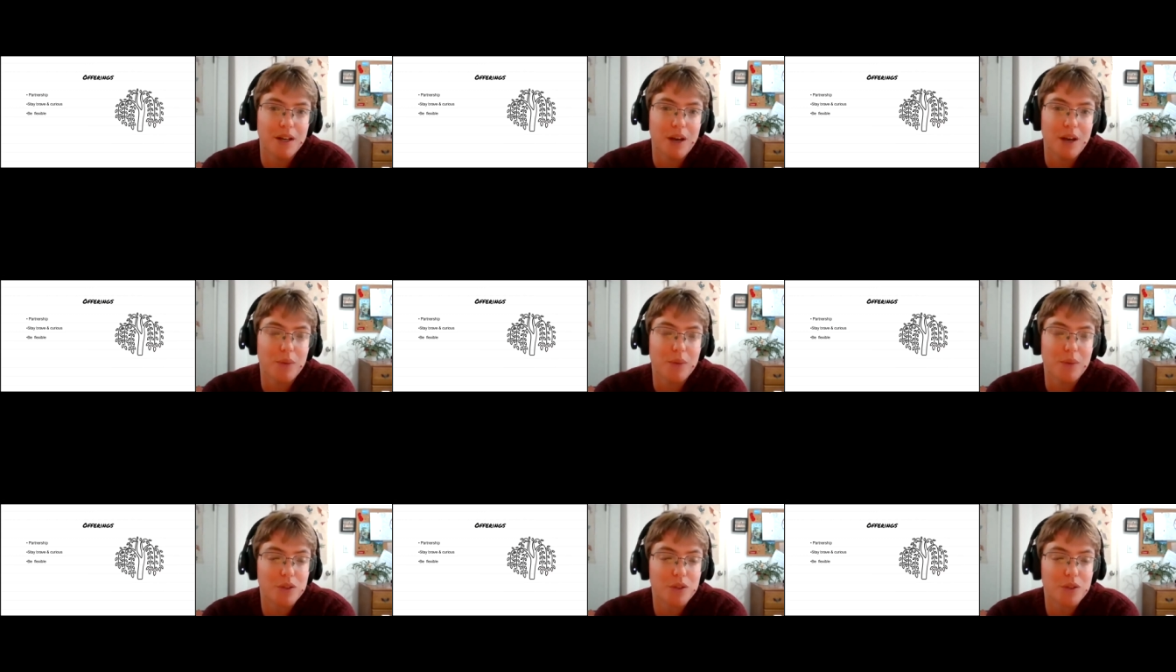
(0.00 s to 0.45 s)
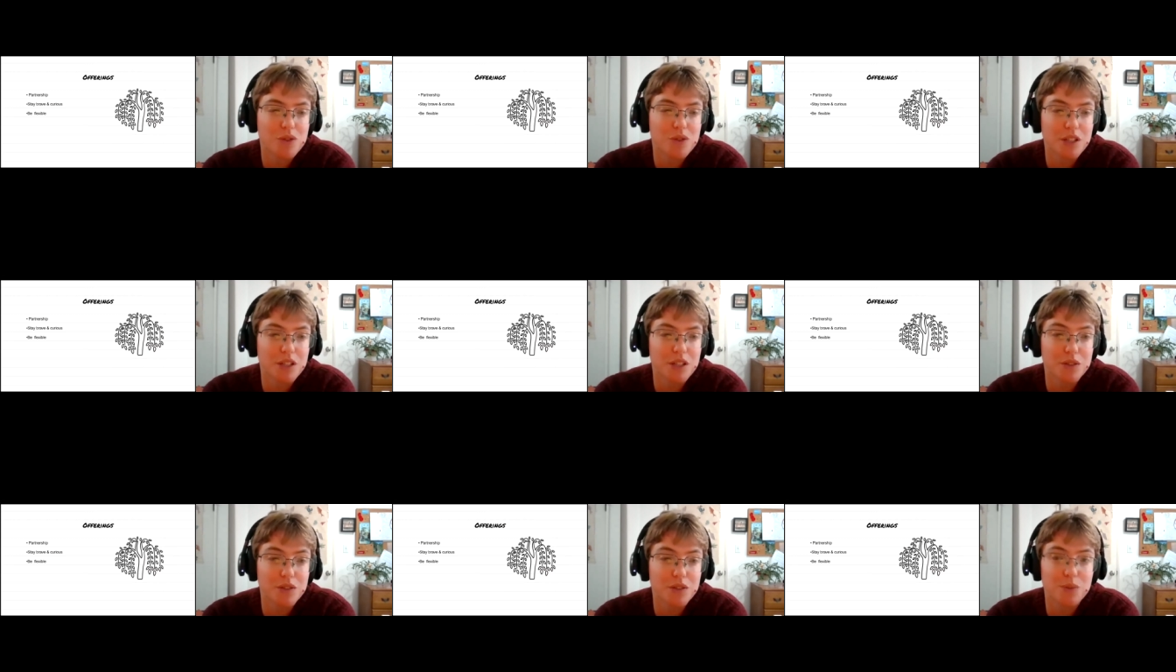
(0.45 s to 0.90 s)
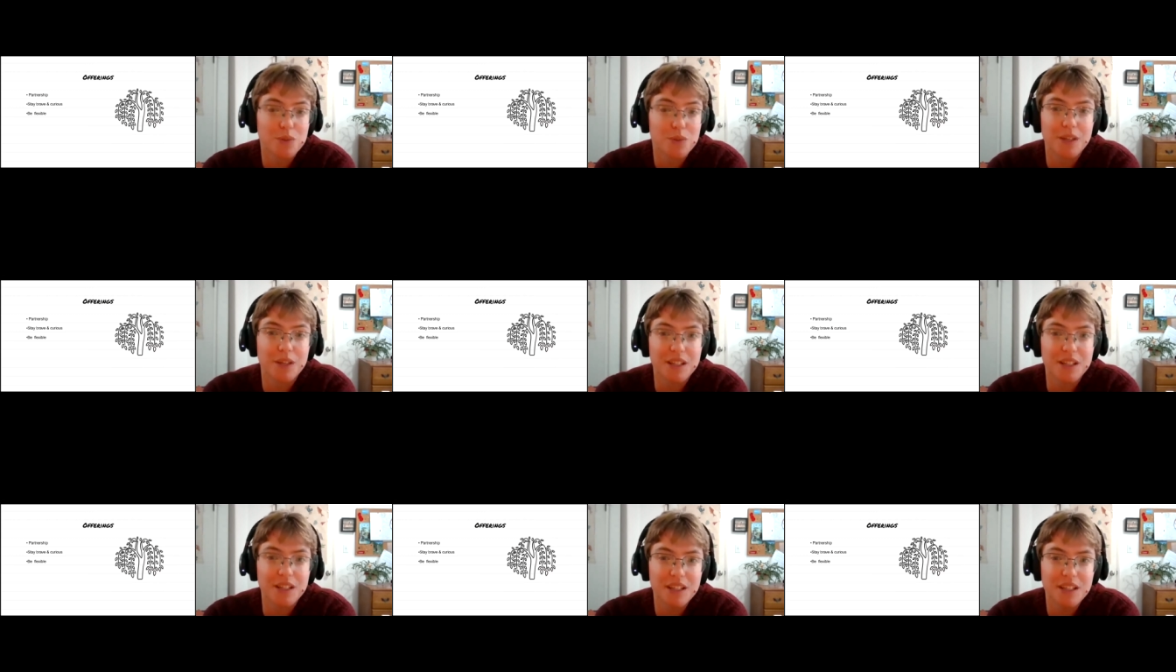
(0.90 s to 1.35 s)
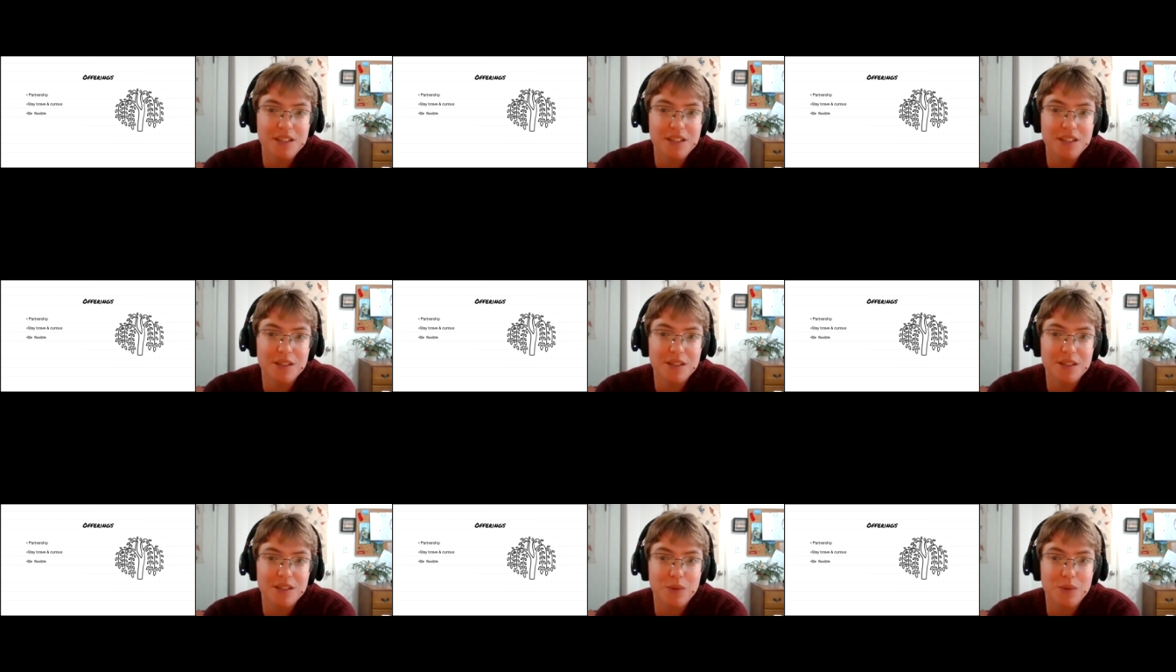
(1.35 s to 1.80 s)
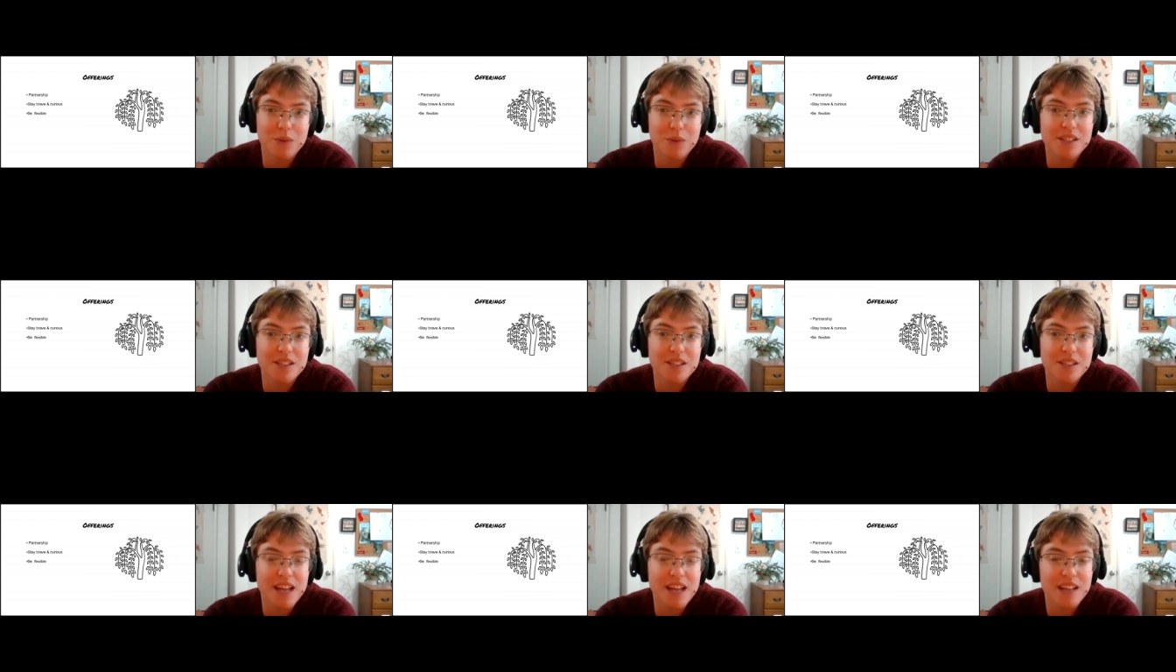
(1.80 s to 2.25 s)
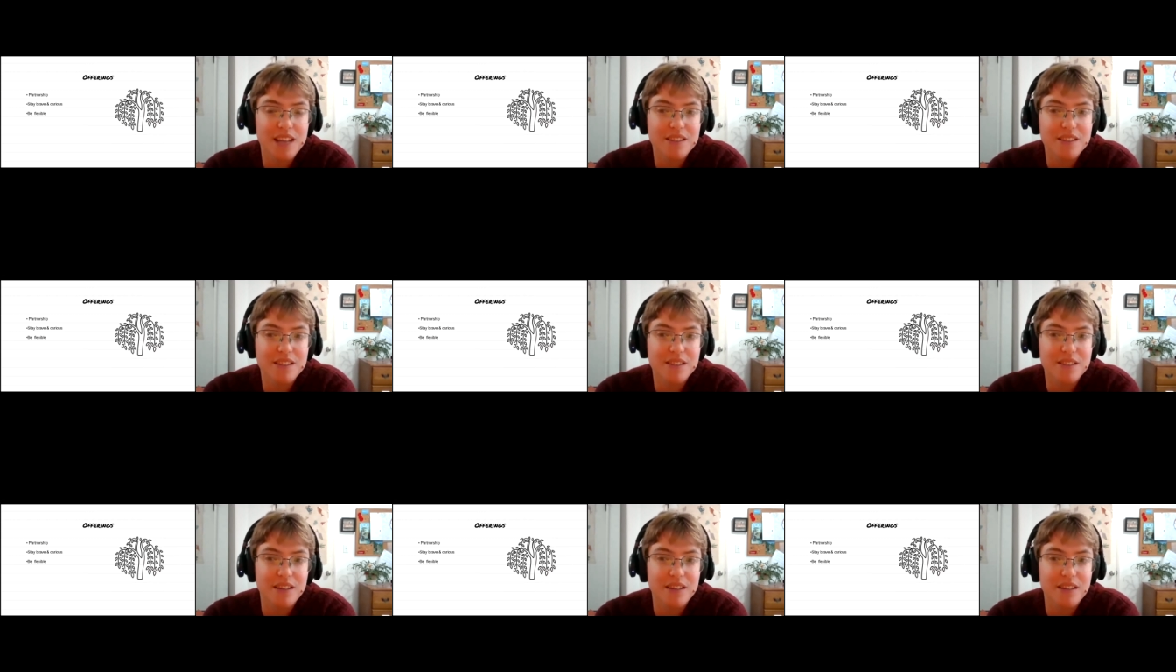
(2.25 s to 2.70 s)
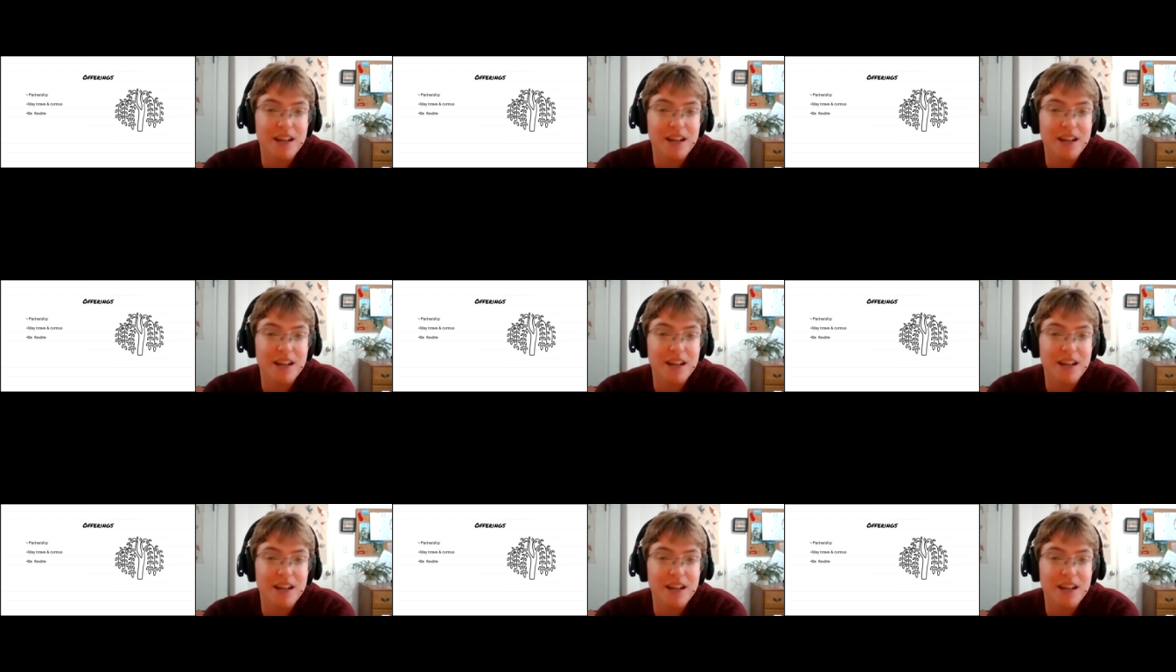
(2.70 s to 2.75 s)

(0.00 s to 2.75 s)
A willow tree knows what it is and where it stands